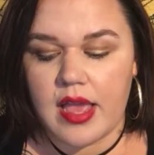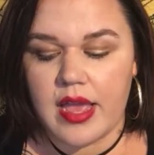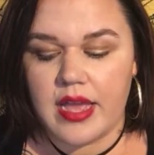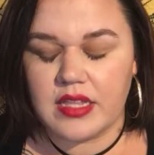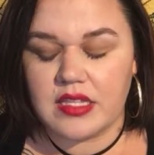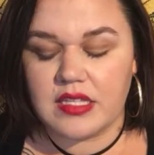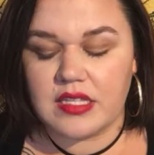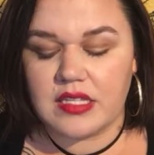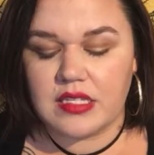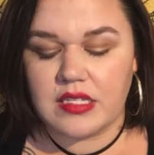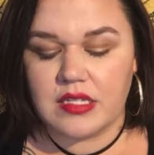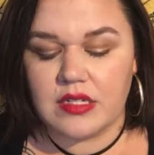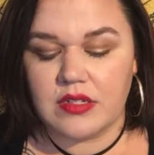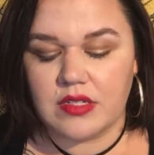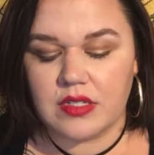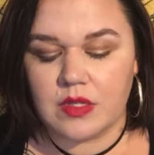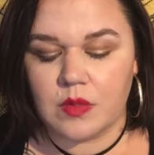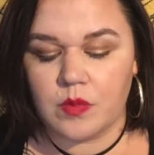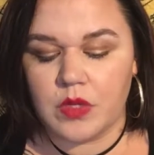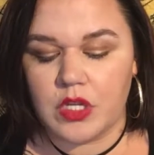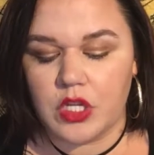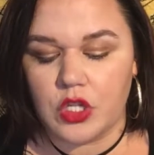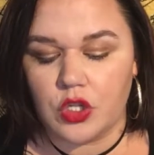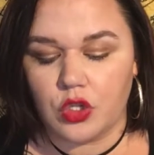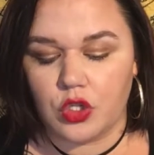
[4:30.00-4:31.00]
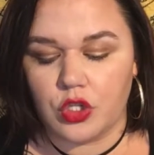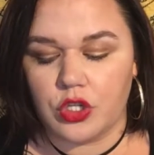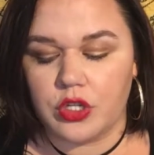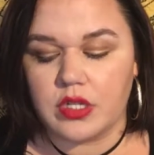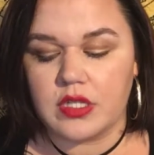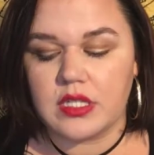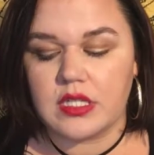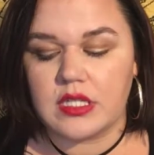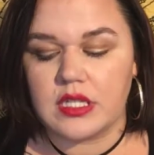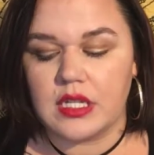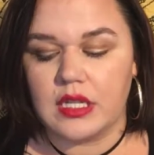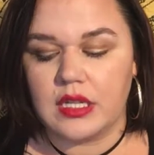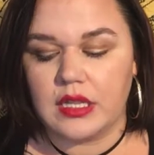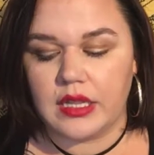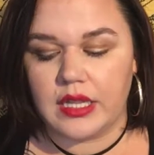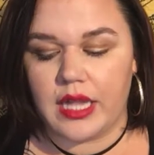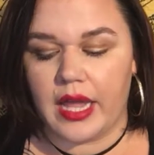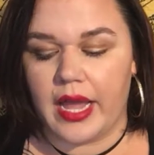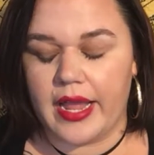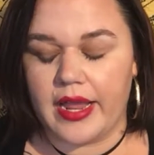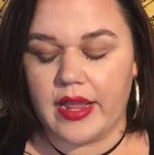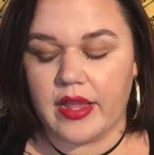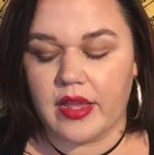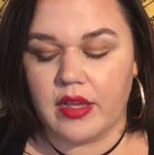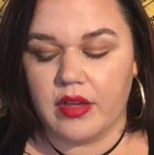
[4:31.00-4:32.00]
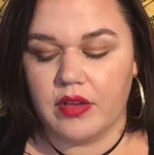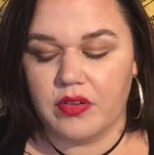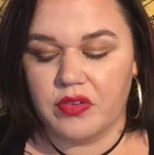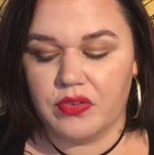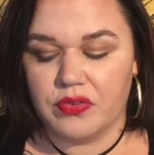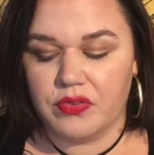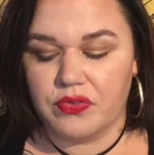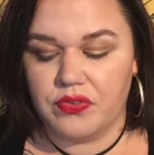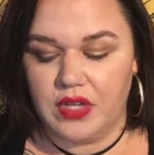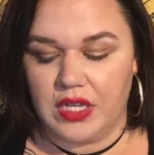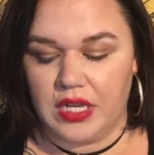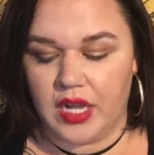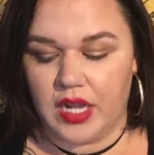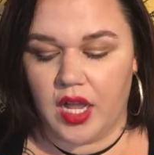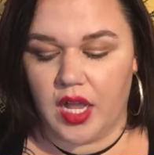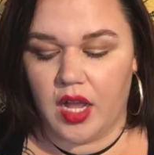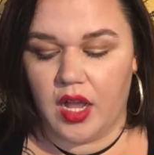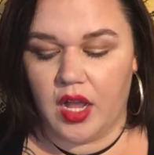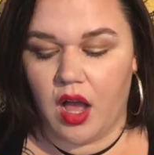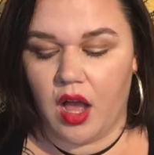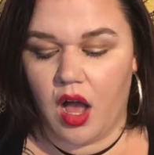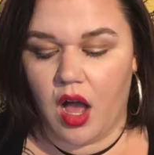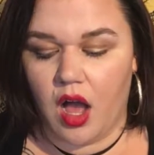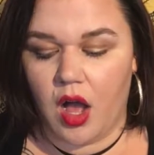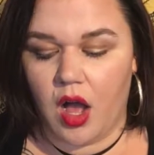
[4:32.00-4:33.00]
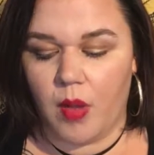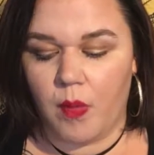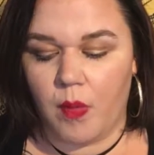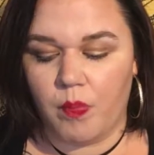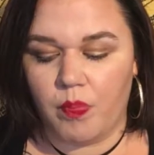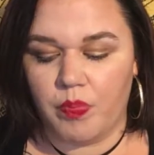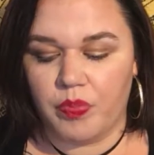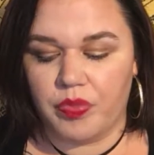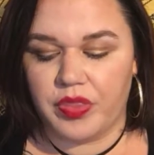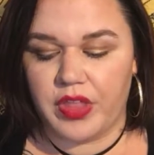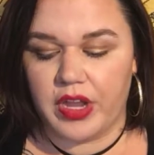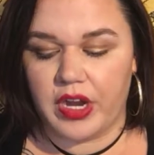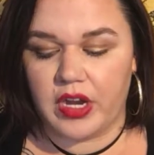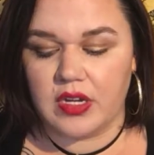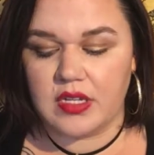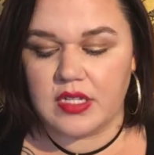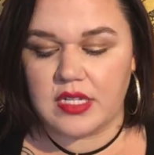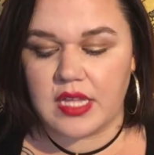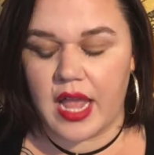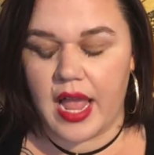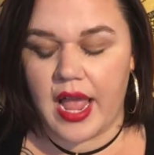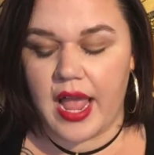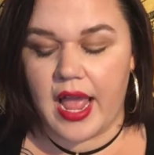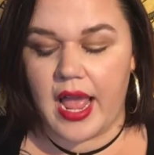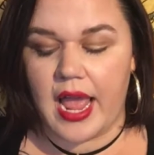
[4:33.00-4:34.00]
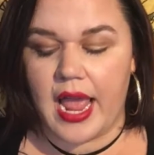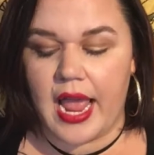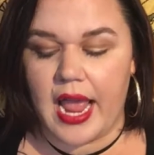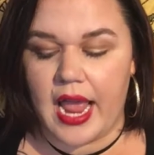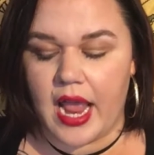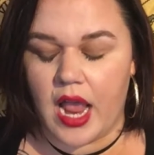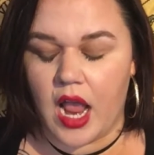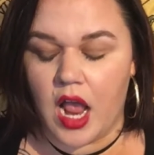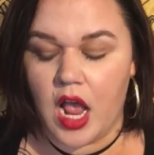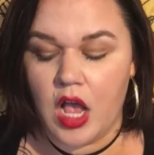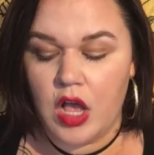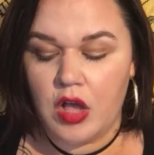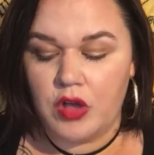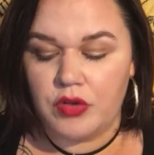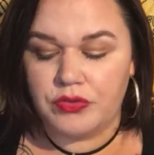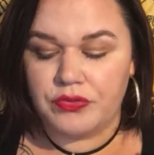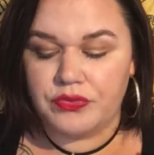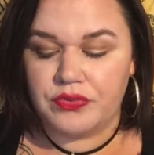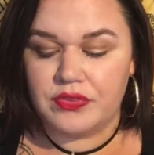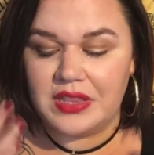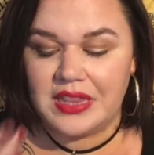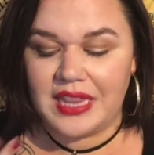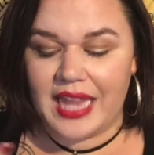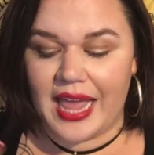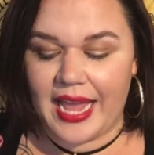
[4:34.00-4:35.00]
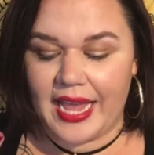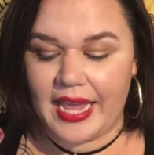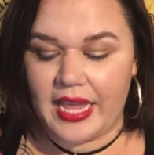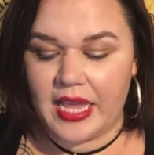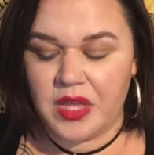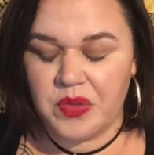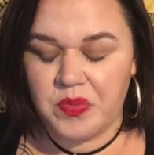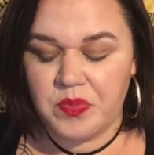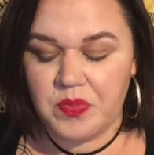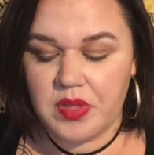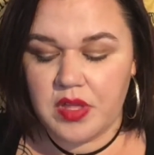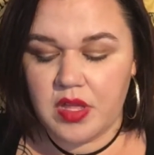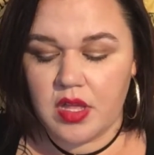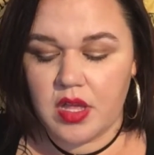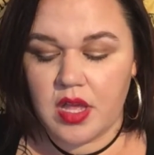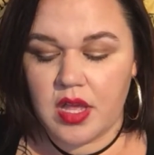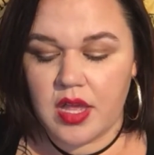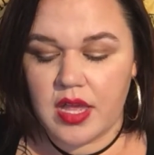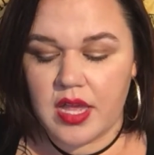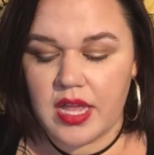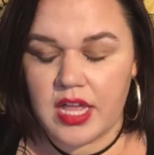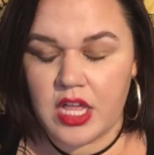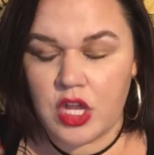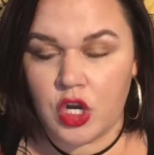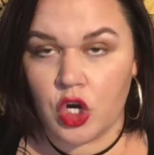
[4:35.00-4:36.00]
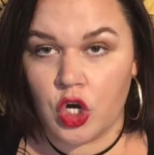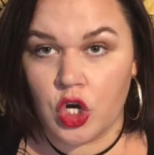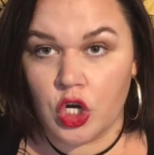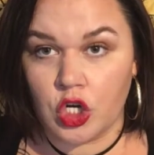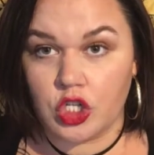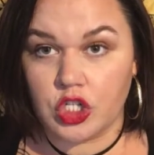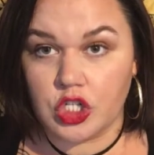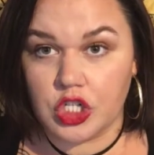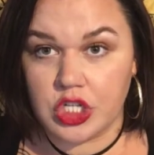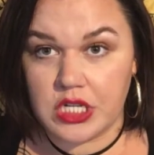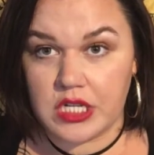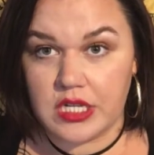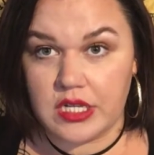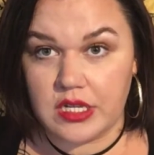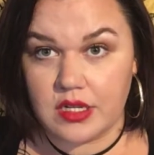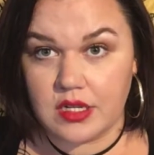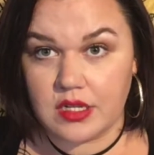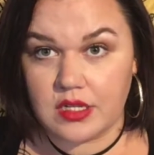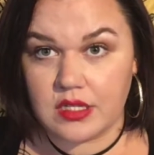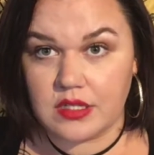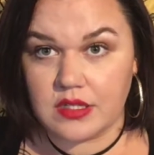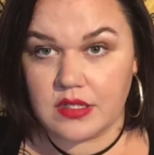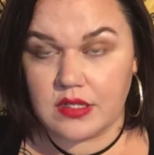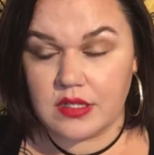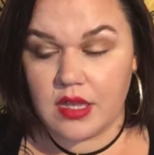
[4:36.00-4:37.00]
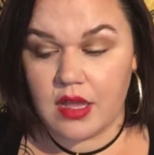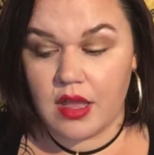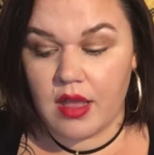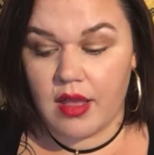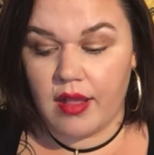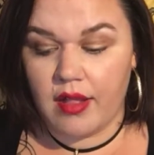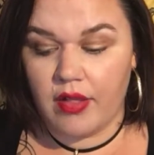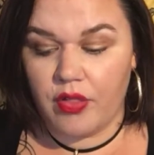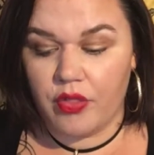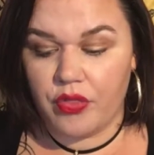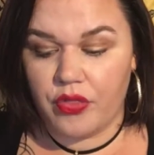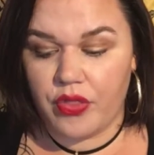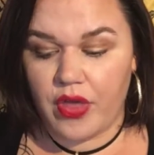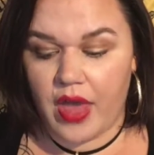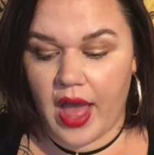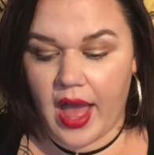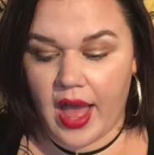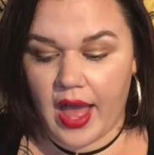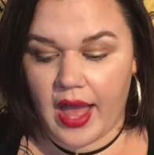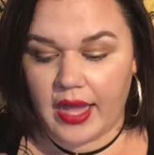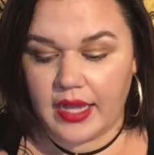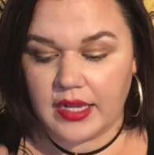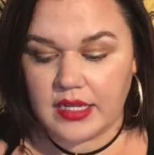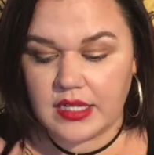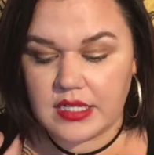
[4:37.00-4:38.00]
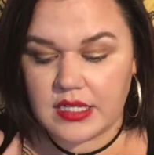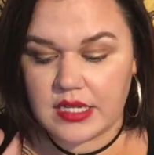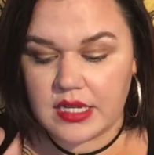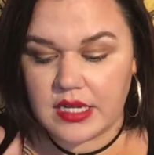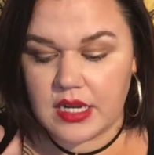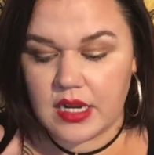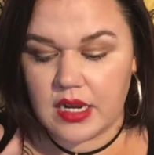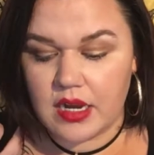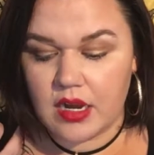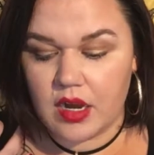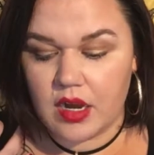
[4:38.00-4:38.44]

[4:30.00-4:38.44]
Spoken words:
it still to me looks like Fina. There's a flame in her cheeks that